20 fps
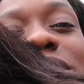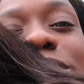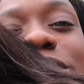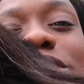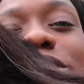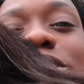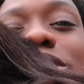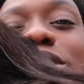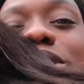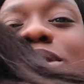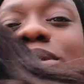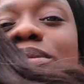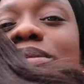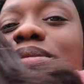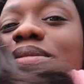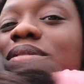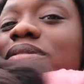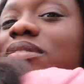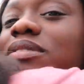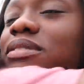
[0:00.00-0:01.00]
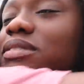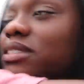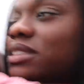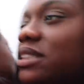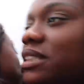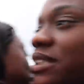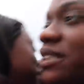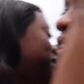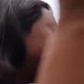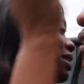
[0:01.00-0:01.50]
I miss you too. I can't believe I
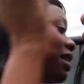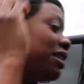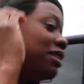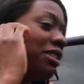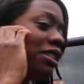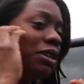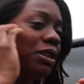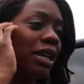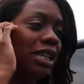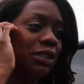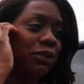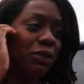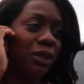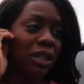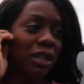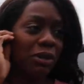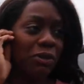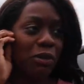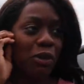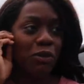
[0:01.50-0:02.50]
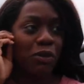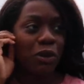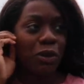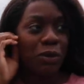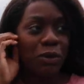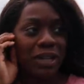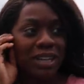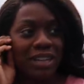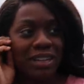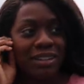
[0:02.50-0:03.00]
was not see you guys for like a, over a
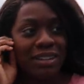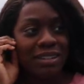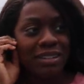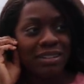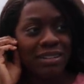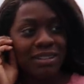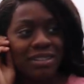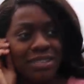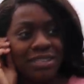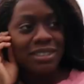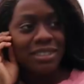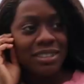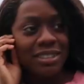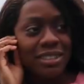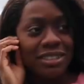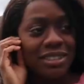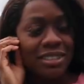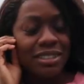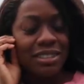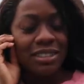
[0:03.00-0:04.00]
week. Over a week, yeah.